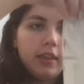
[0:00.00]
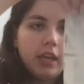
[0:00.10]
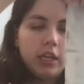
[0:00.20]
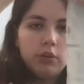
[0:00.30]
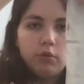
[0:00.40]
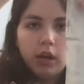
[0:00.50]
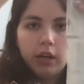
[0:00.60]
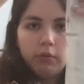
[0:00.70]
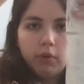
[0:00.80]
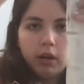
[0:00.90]
then you kind
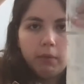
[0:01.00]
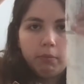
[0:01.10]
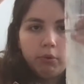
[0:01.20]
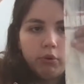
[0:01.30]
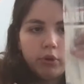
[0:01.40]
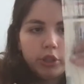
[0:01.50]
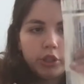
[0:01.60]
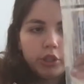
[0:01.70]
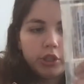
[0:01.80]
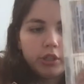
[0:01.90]
of want to push